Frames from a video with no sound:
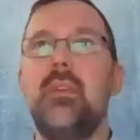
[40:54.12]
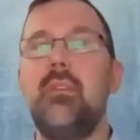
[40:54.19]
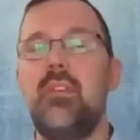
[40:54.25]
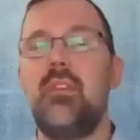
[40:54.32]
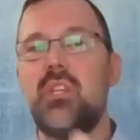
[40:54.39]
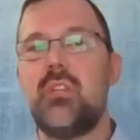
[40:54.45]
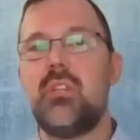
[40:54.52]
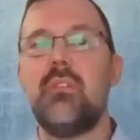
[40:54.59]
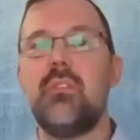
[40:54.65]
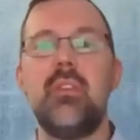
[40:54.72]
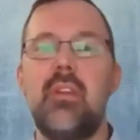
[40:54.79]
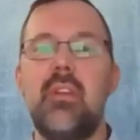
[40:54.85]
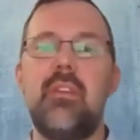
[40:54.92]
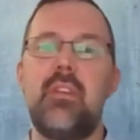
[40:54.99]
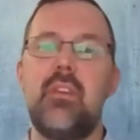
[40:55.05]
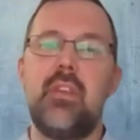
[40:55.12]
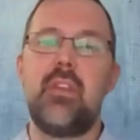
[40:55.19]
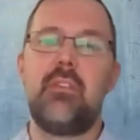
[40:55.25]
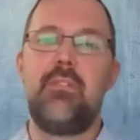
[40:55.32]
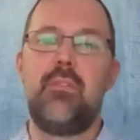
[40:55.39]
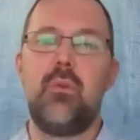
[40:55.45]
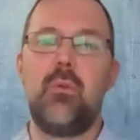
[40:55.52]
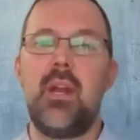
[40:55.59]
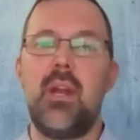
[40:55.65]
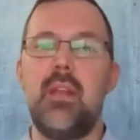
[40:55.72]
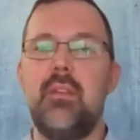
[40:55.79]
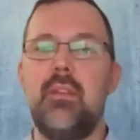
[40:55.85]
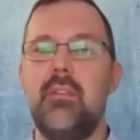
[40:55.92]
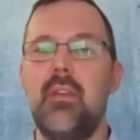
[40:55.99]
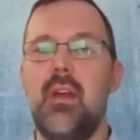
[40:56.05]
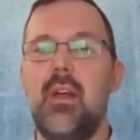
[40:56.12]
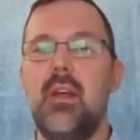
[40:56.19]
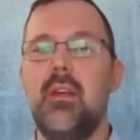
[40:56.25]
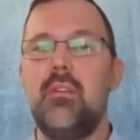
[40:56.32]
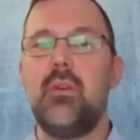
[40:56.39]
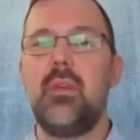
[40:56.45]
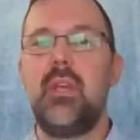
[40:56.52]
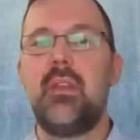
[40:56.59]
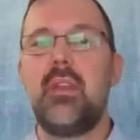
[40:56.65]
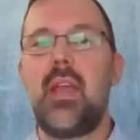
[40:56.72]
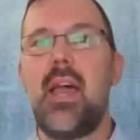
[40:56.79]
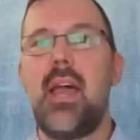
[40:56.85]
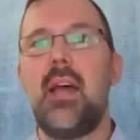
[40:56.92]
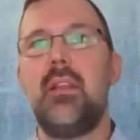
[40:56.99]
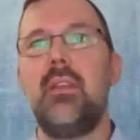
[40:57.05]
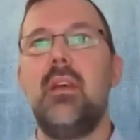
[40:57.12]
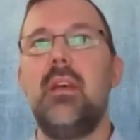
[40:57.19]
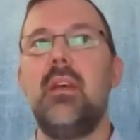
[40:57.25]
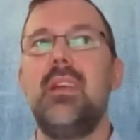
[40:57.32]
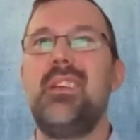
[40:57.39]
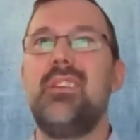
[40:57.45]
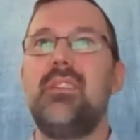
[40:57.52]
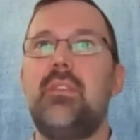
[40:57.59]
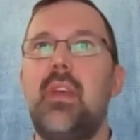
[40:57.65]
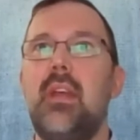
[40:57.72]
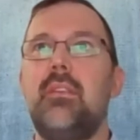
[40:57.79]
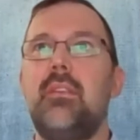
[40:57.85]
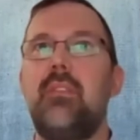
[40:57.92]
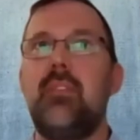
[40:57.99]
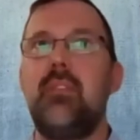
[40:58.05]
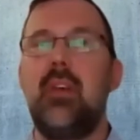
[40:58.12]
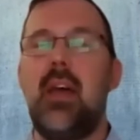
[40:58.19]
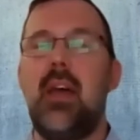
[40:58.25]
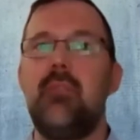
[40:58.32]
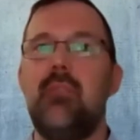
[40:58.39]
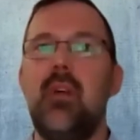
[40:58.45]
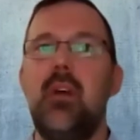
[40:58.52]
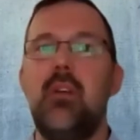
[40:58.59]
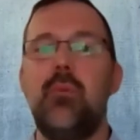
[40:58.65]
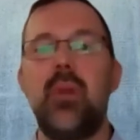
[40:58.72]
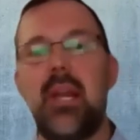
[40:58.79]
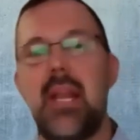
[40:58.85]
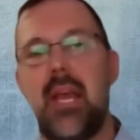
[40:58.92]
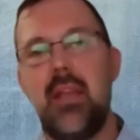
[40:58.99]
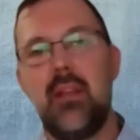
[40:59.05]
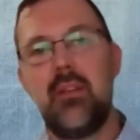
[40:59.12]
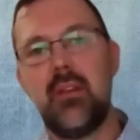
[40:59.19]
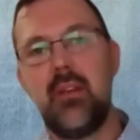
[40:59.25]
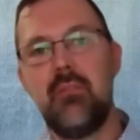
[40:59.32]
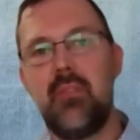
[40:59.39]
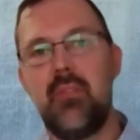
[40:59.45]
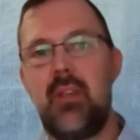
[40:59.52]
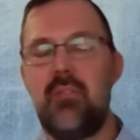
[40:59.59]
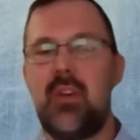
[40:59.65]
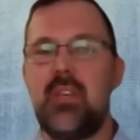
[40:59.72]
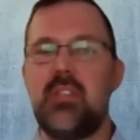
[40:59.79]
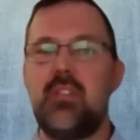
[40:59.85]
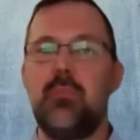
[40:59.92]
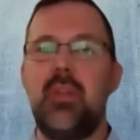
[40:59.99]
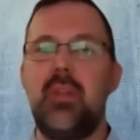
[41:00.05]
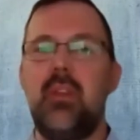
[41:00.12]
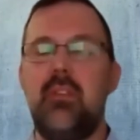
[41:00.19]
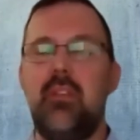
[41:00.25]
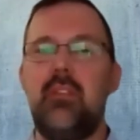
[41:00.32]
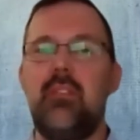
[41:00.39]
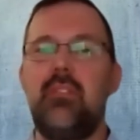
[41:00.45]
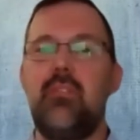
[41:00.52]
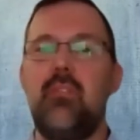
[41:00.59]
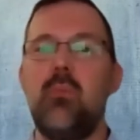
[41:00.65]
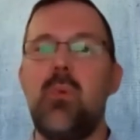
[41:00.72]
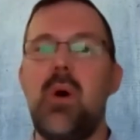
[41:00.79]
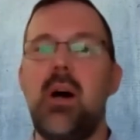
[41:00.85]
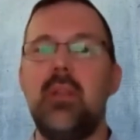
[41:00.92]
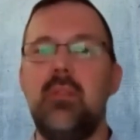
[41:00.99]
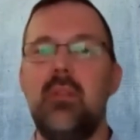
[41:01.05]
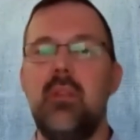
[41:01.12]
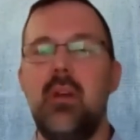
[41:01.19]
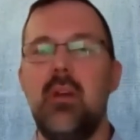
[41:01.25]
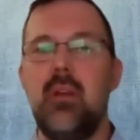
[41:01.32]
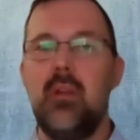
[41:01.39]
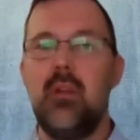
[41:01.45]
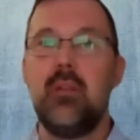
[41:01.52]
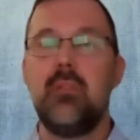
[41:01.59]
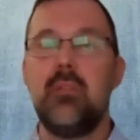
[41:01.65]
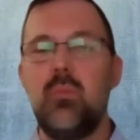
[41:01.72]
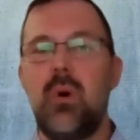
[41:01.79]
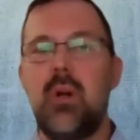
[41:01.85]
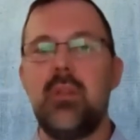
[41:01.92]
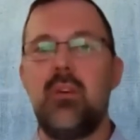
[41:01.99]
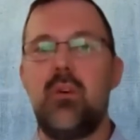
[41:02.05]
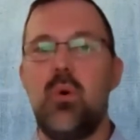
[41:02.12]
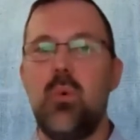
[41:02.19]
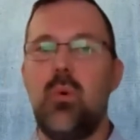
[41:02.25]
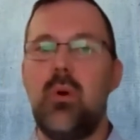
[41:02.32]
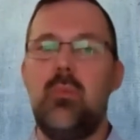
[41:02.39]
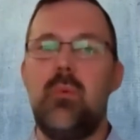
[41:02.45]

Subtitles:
divisionals and etc. That formalities. So it can, in sense, have related inventions, but it's from one core,